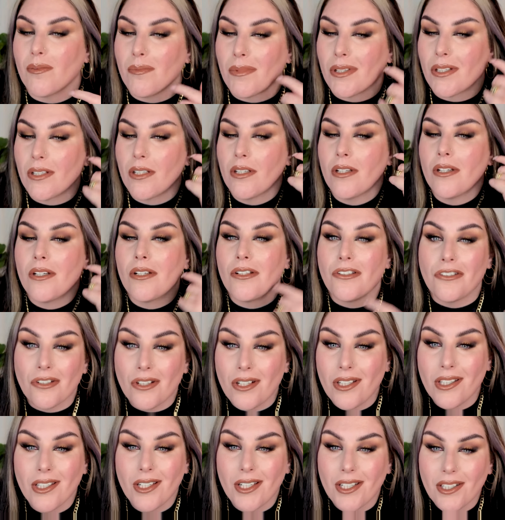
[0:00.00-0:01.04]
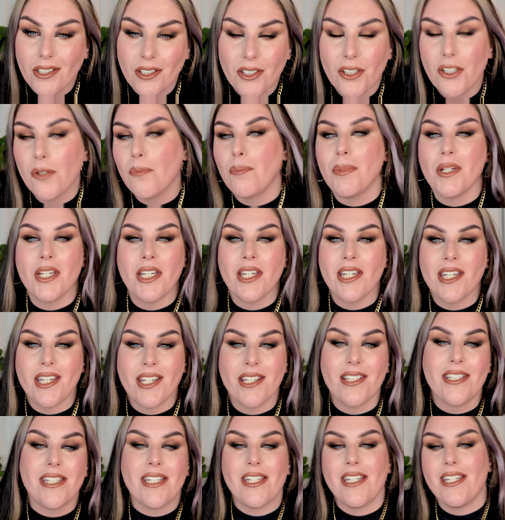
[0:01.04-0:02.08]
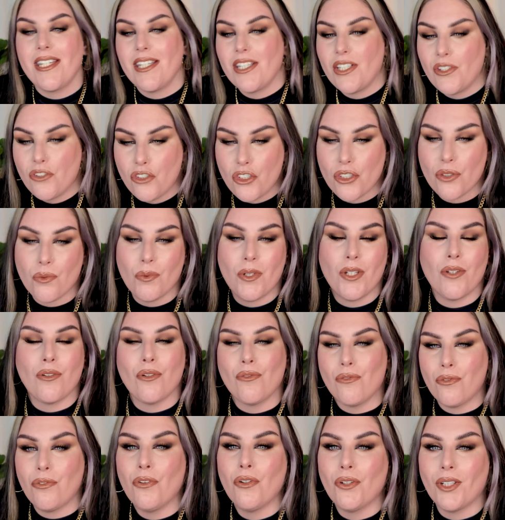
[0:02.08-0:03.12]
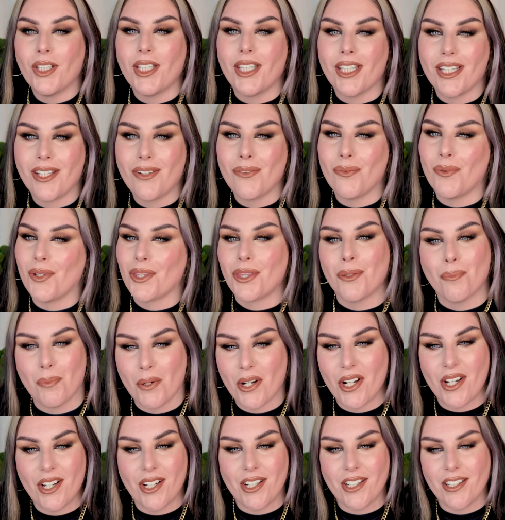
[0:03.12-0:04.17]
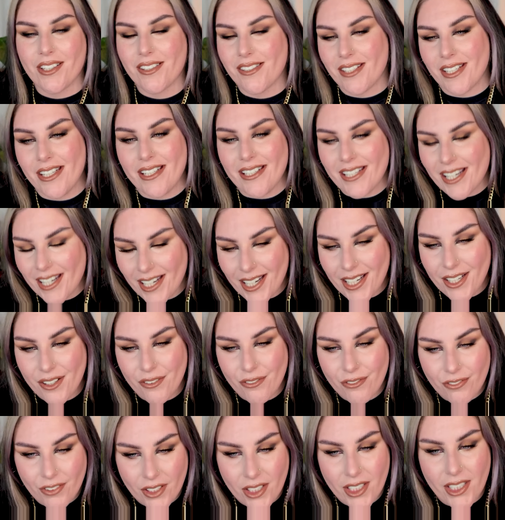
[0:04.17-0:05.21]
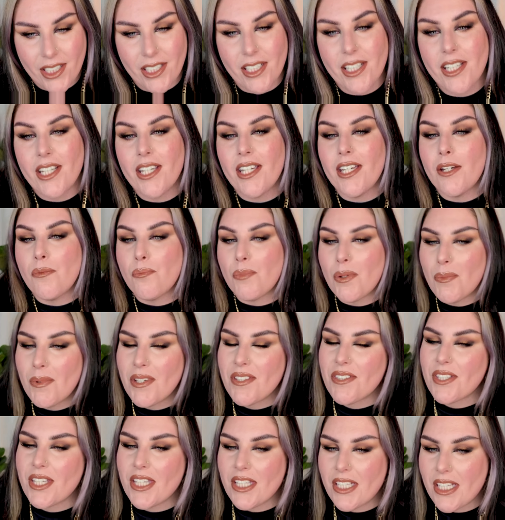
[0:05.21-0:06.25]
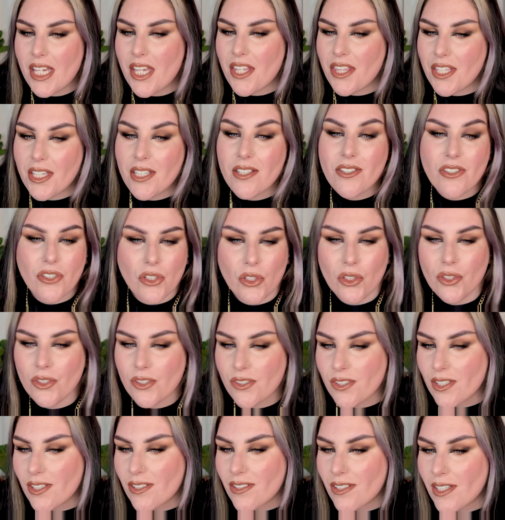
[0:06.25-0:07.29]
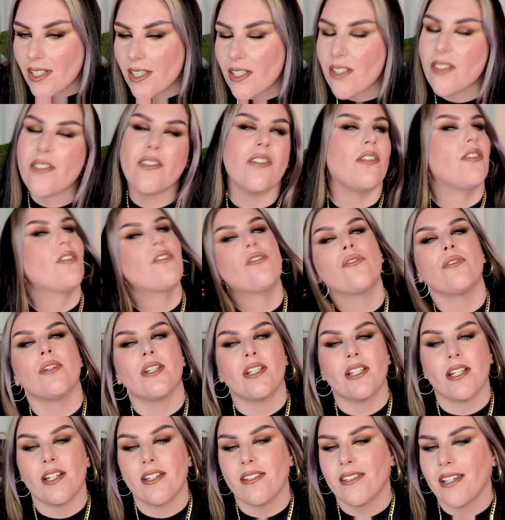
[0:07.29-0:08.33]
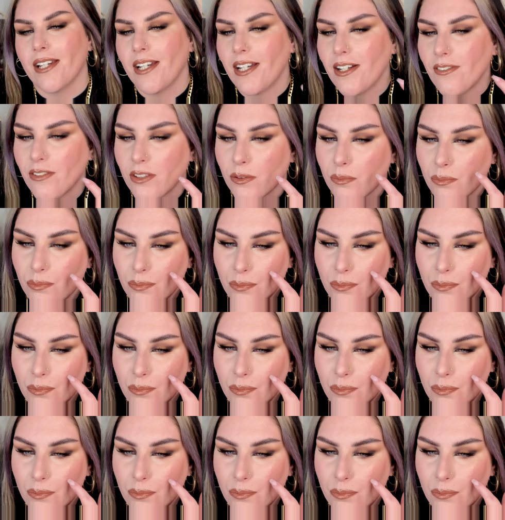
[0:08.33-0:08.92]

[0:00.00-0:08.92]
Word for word: my jawline a little bit, just went full in with the product and had fun. But my skin, I think, still looks like skin, still looks really nice. I have a